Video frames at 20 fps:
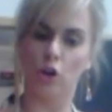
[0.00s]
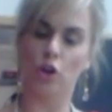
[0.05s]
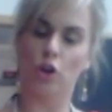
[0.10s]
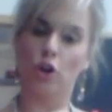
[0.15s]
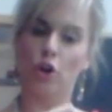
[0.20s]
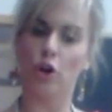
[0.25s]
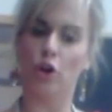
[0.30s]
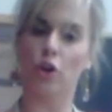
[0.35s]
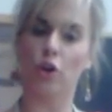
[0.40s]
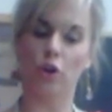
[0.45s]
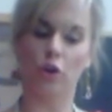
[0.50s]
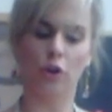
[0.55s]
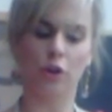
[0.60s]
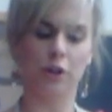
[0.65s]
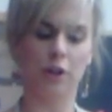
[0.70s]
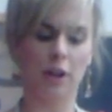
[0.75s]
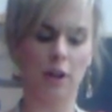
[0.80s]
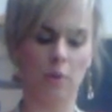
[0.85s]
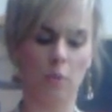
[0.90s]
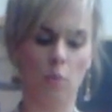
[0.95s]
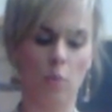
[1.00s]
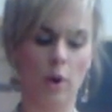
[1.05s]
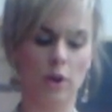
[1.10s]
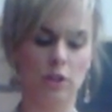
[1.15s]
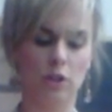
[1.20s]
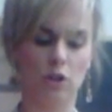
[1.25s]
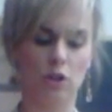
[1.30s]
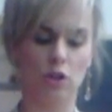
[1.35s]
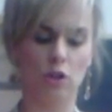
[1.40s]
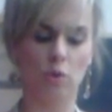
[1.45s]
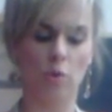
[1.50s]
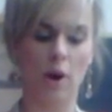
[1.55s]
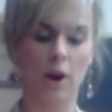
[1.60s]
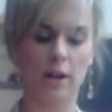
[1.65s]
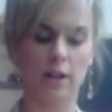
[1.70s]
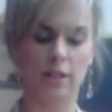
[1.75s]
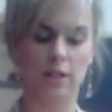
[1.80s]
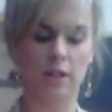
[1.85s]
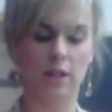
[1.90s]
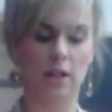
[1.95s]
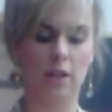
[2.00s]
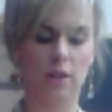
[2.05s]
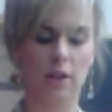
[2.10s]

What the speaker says: curled once or twice in